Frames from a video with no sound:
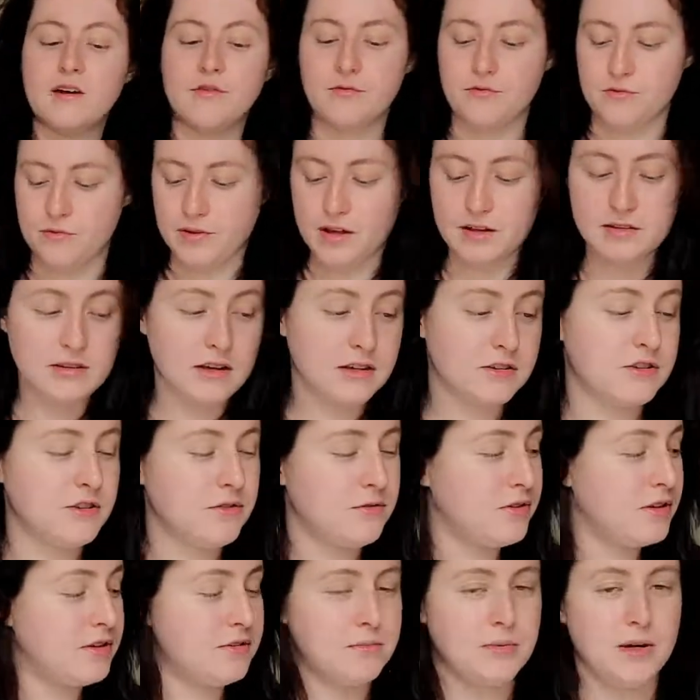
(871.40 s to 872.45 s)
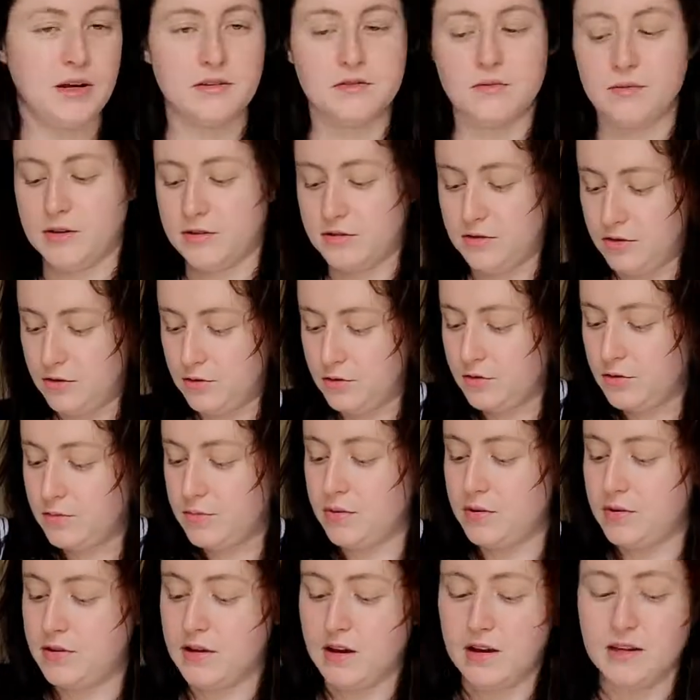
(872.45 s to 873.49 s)
And that's actually a freezer bag as well, so you could
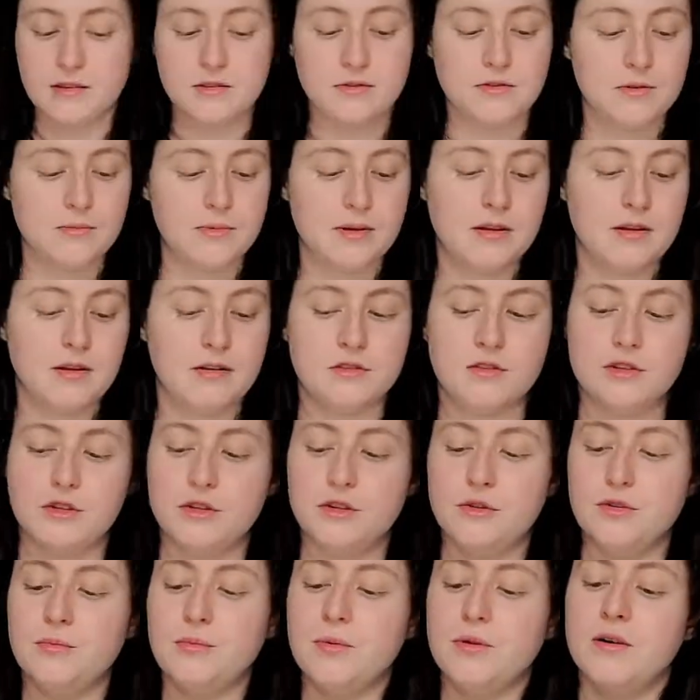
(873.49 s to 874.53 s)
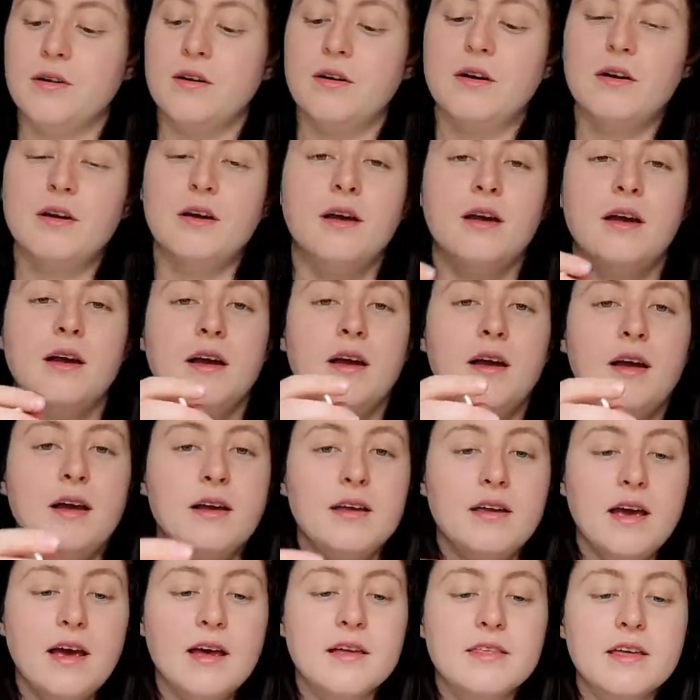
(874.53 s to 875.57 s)
put the ice cream in there too. But
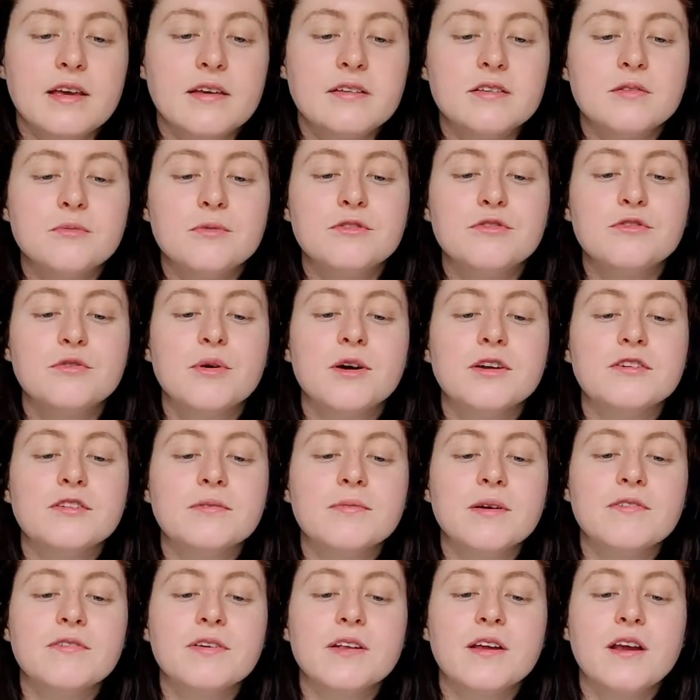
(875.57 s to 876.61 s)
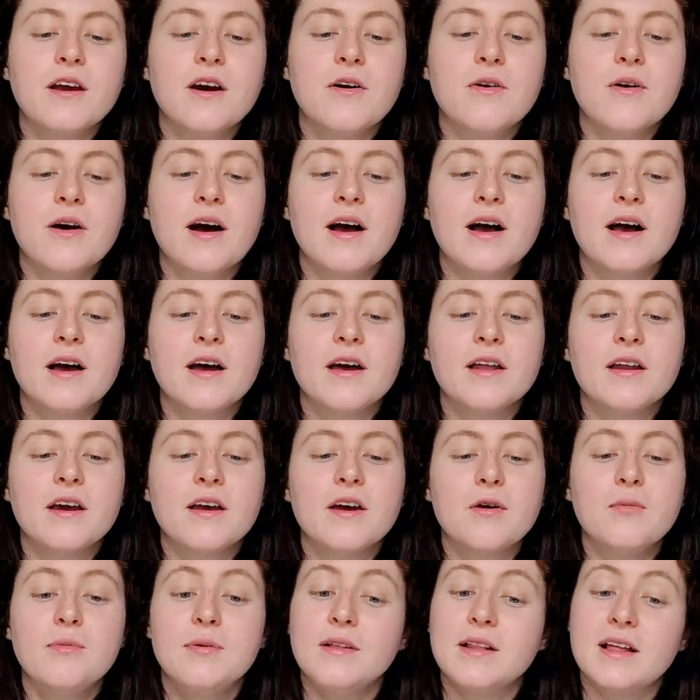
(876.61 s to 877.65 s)
yeah, thanks so much for watching my video, and I
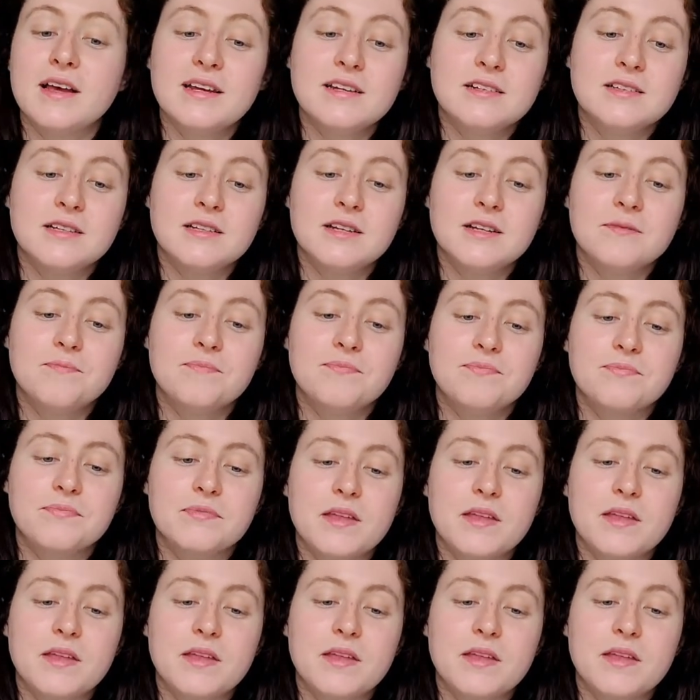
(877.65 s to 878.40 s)
hope you liked it.